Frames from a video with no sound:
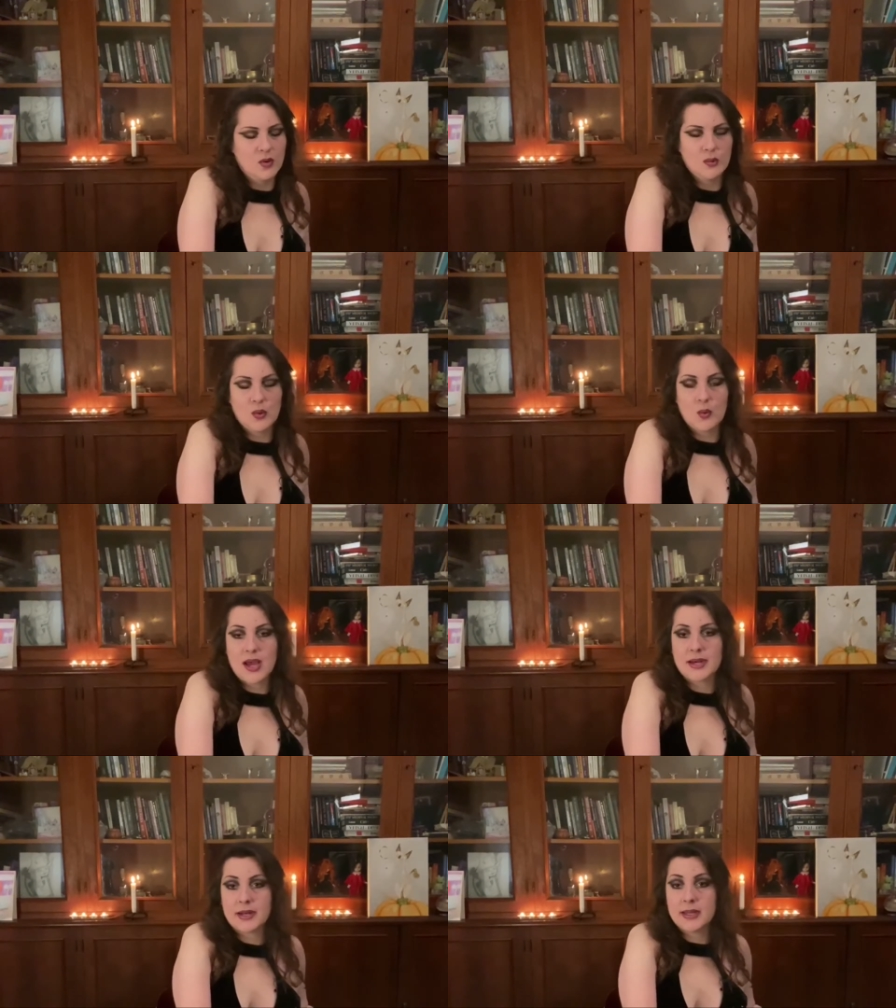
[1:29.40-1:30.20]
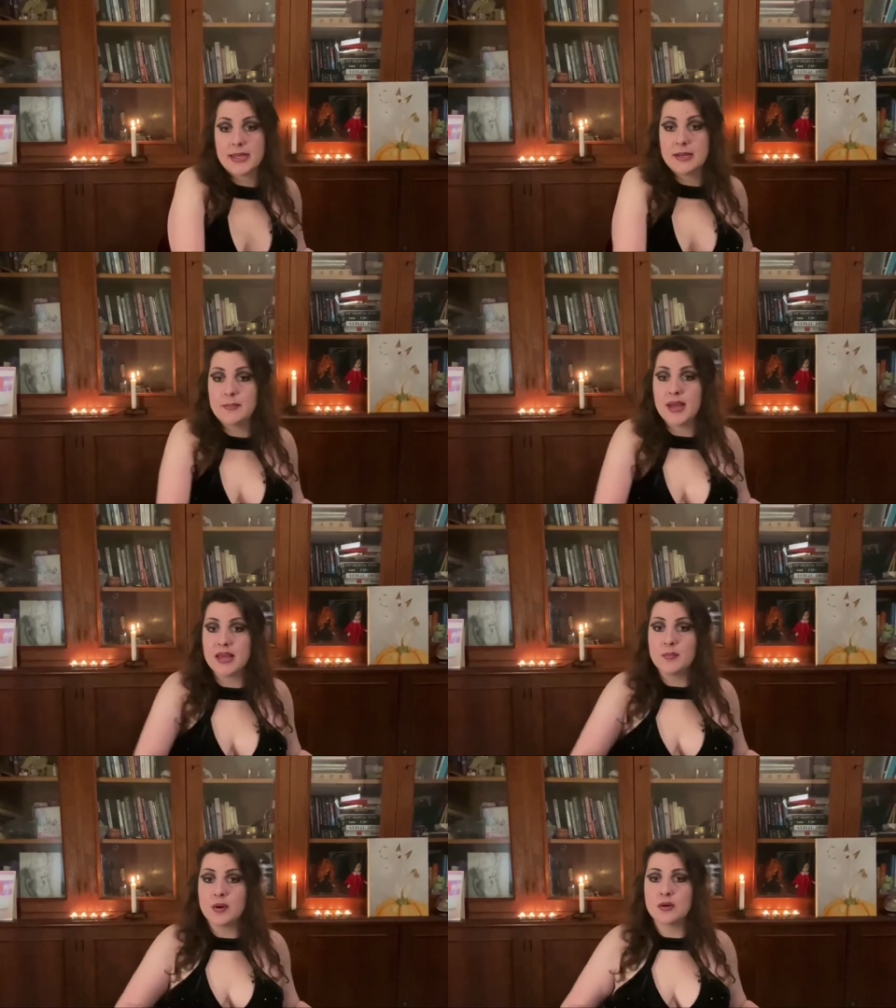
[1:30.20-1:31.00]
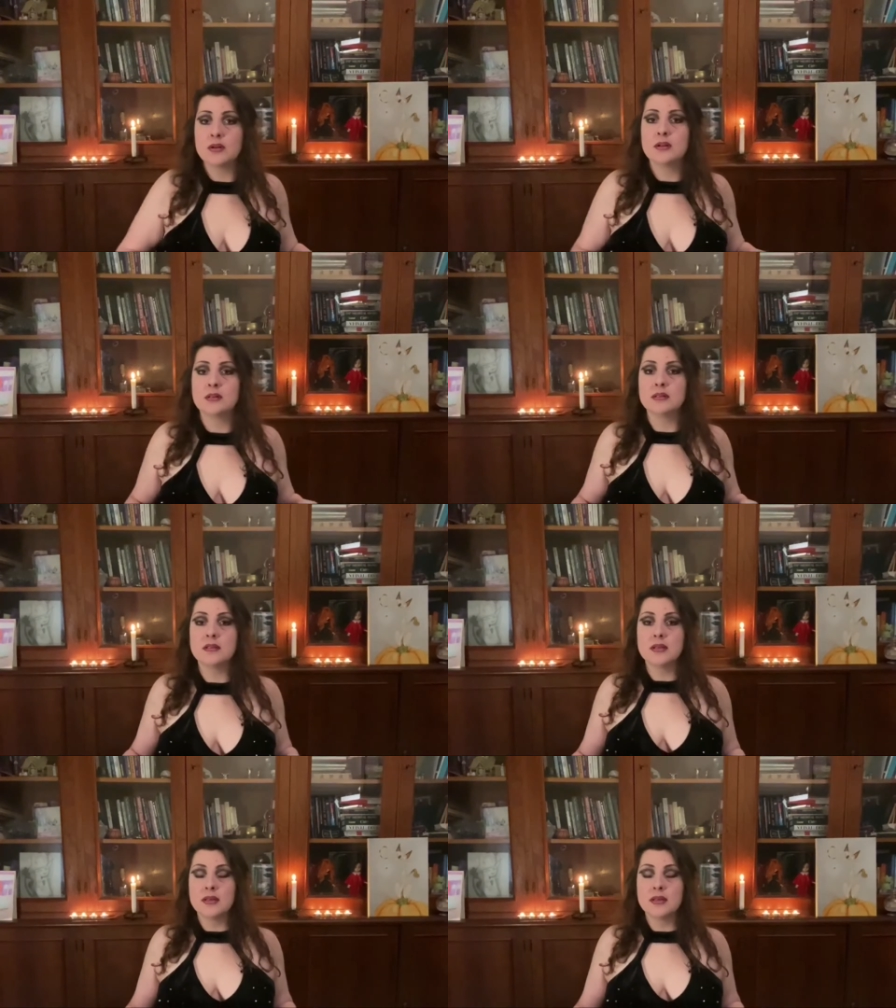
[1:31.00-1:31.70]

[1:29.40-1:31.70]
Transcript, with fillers: When we were in Mabon,